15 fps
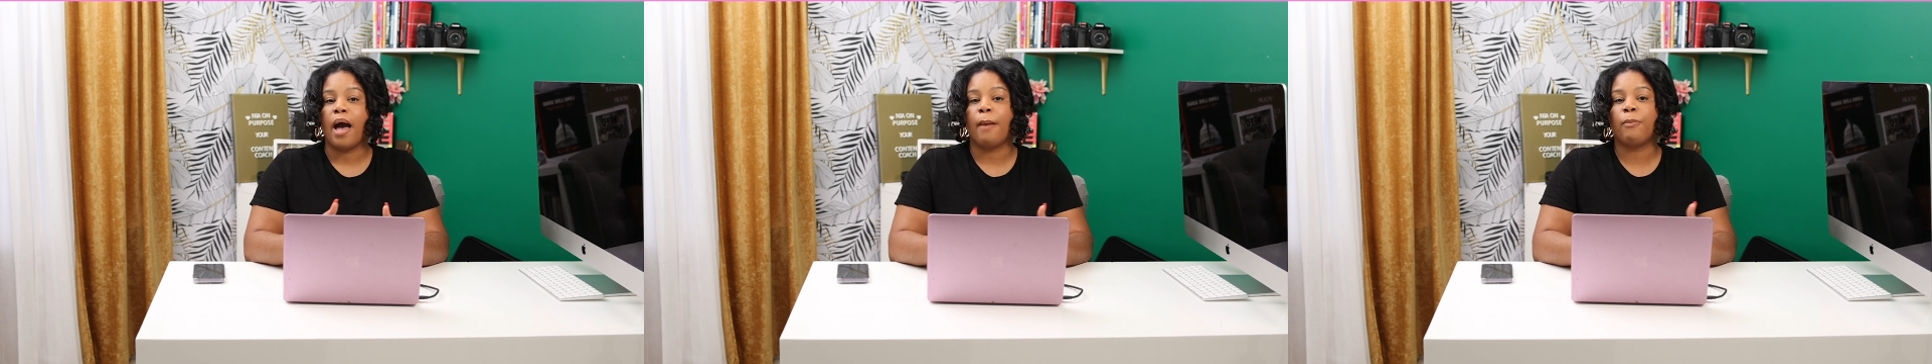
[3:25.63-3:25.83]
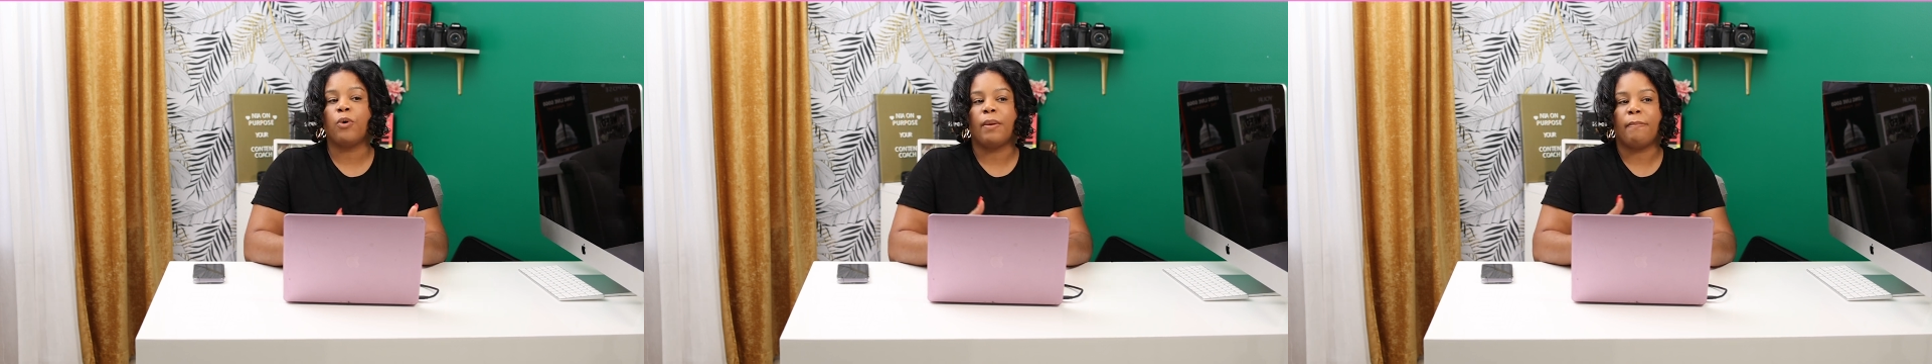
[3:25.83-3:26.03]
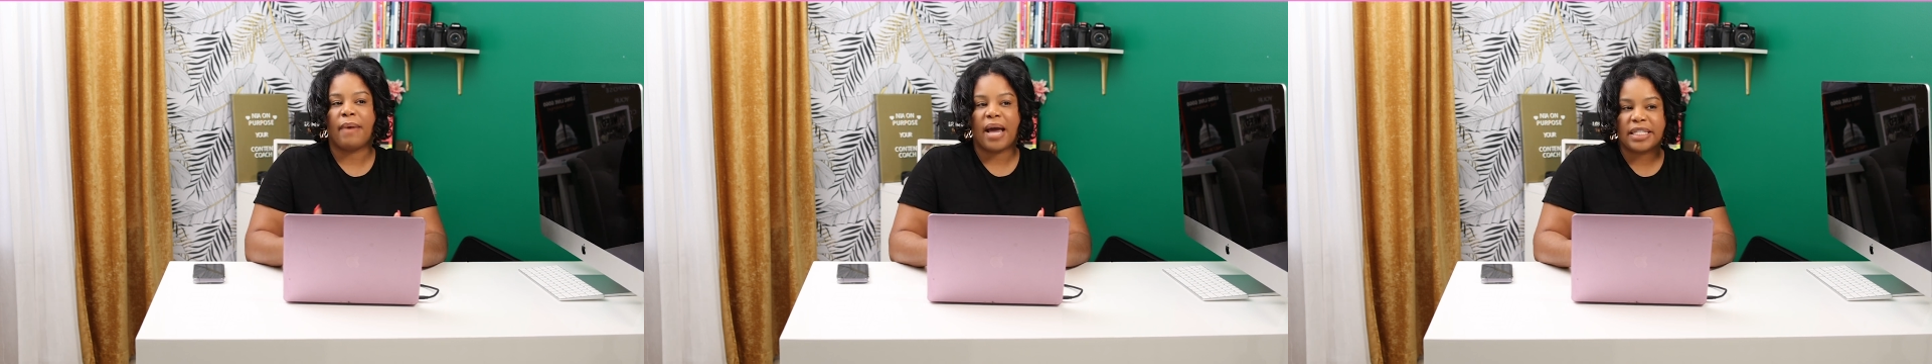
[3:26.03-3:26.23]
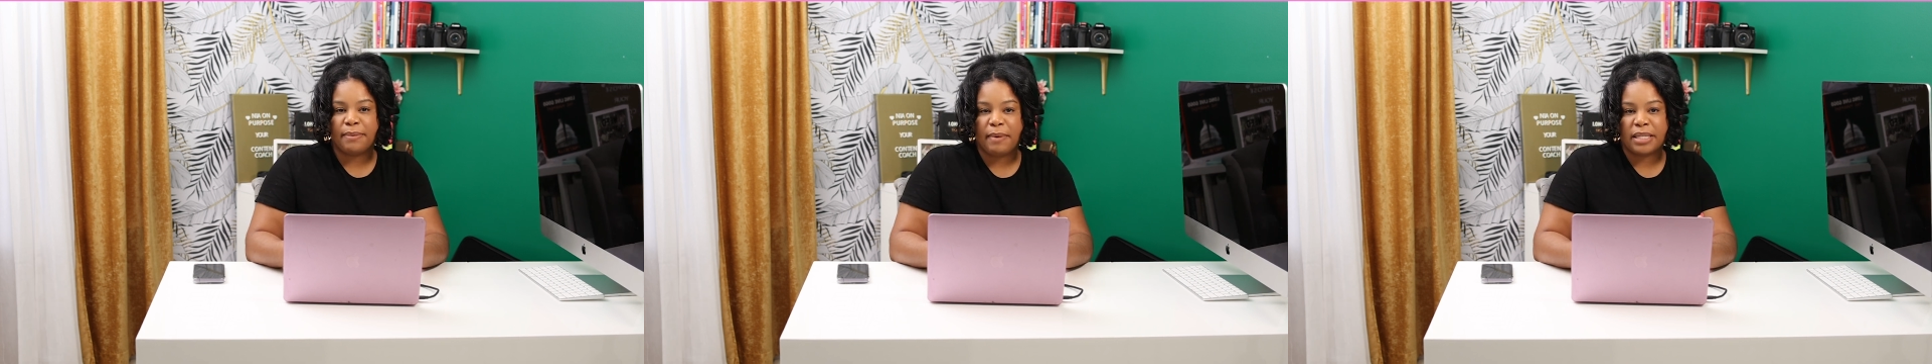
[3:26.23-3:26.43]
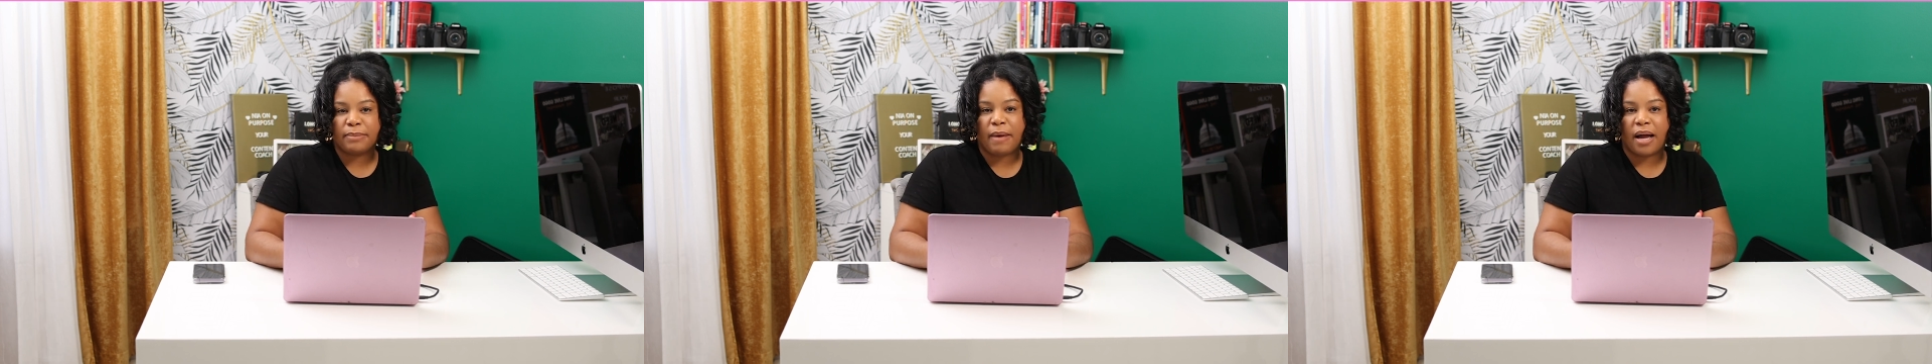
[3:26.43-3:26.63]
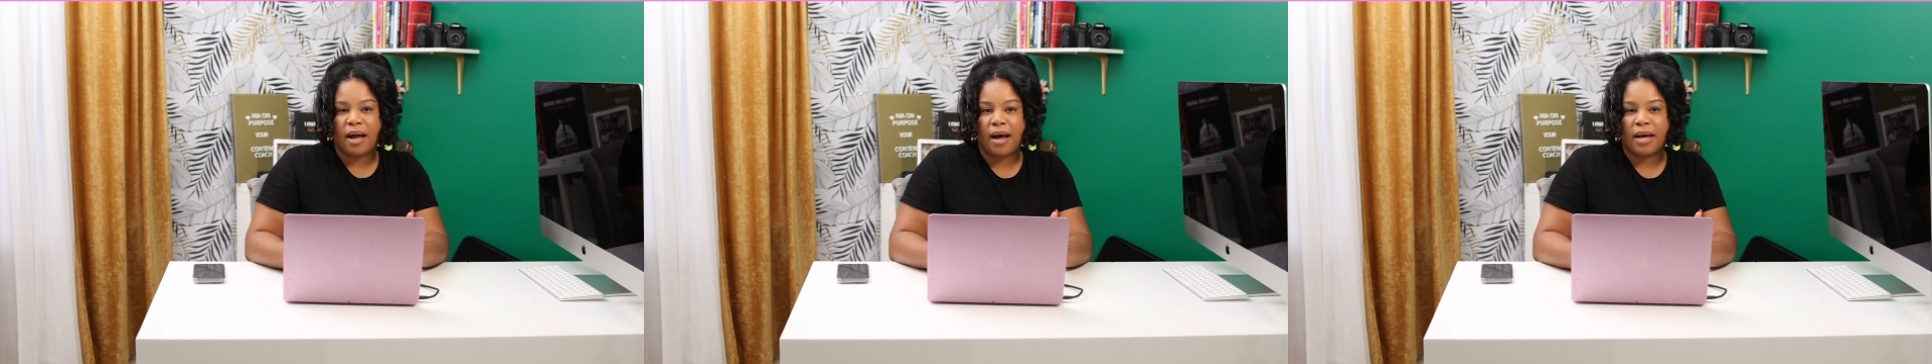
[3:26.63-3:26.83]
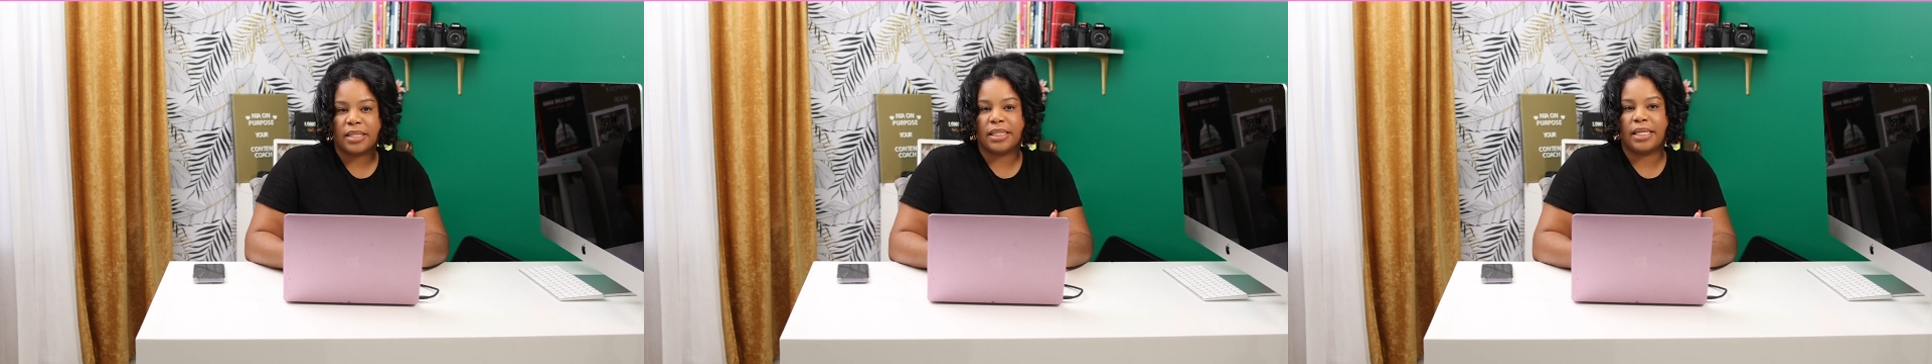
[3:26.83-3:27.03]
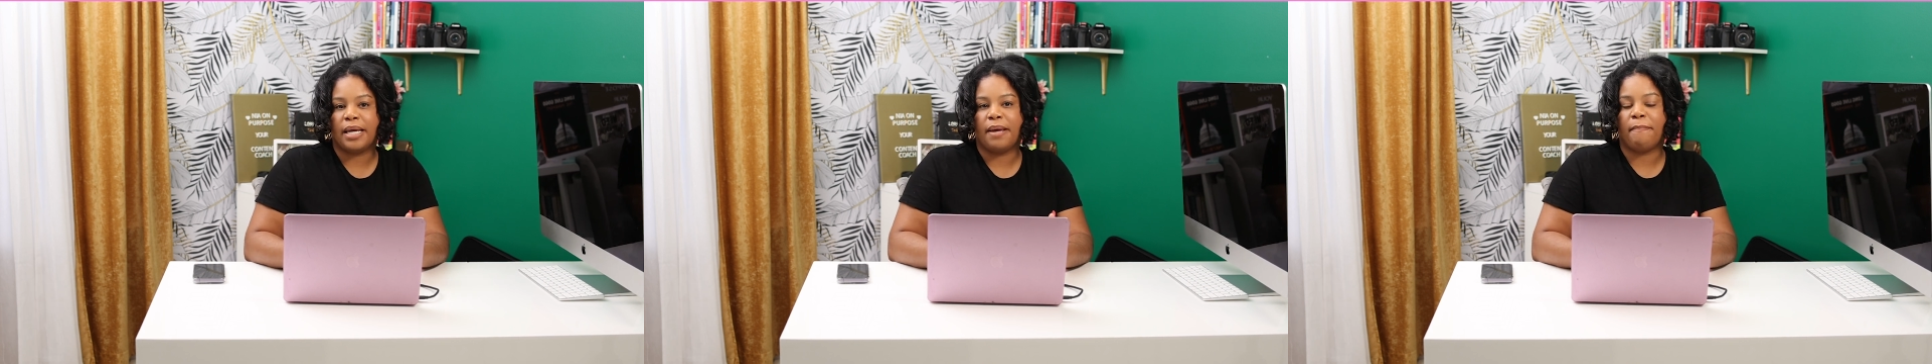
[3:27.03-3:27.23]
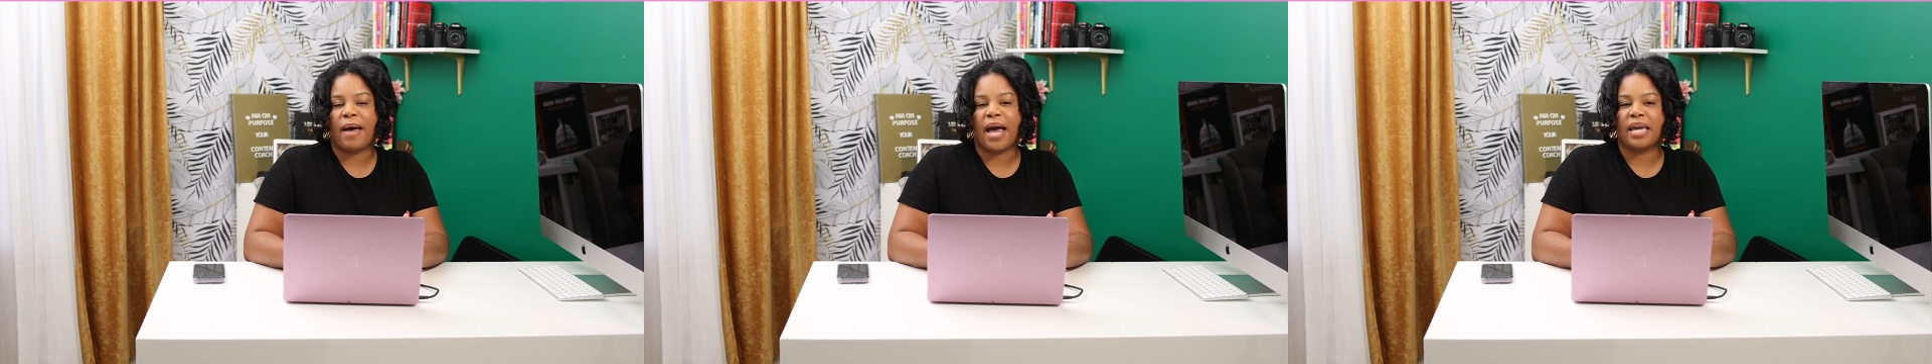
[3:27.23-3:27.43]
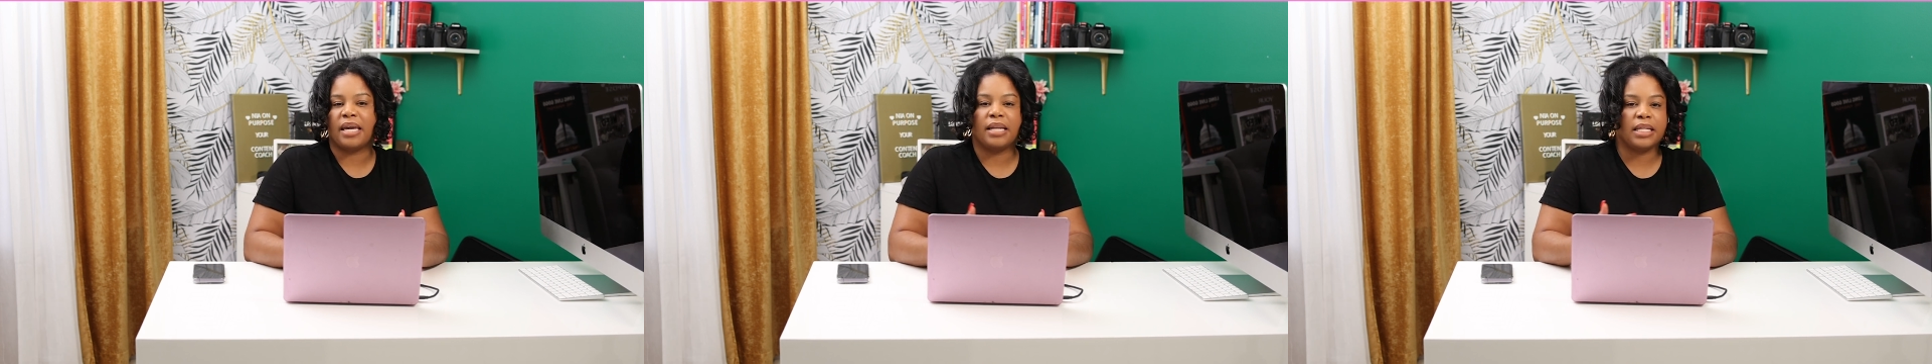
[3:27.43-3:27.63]
I'm going to maximize my content
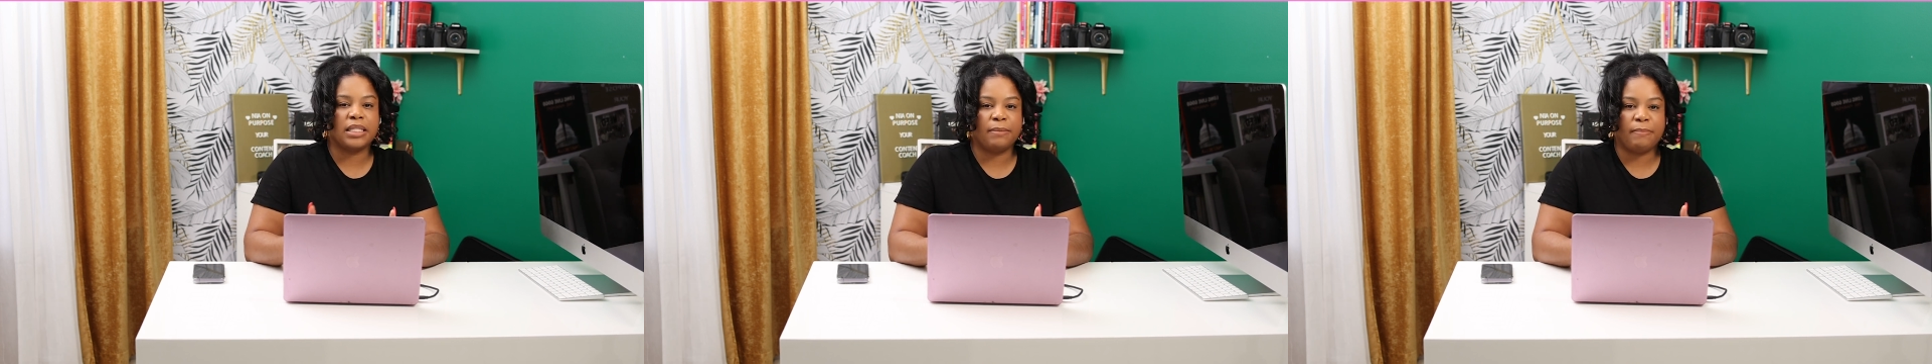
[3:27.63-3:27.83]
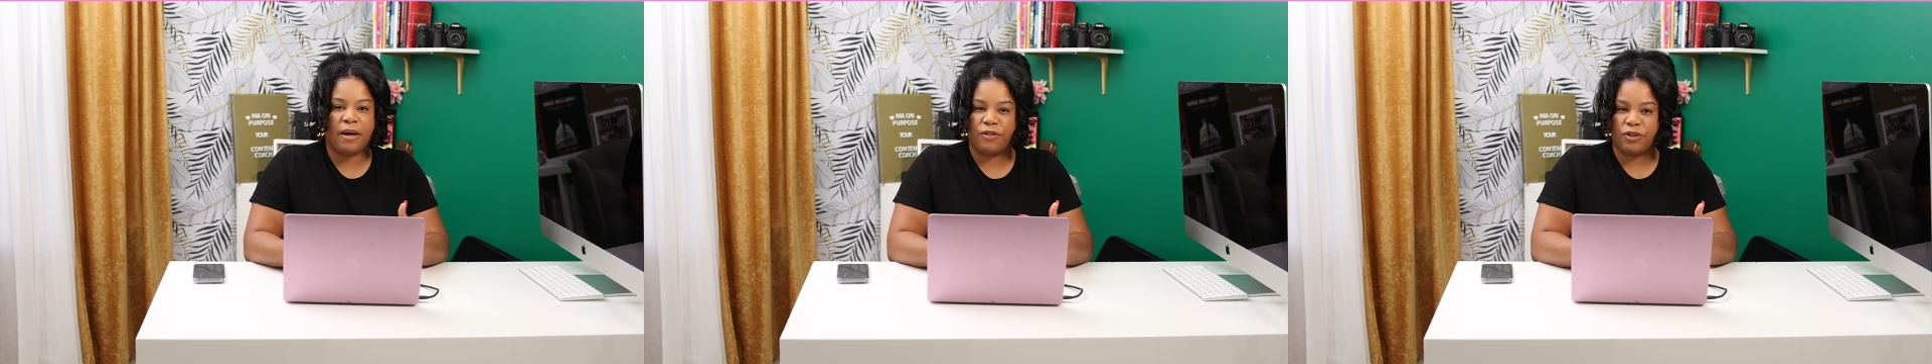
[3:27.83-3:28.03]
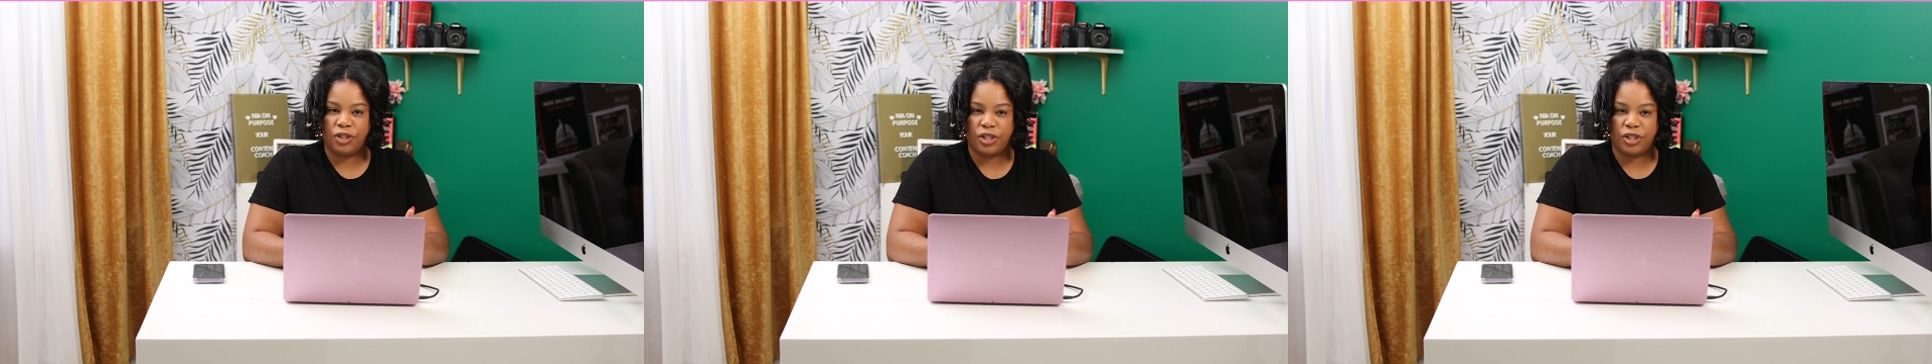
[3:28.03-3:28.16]
by getting some other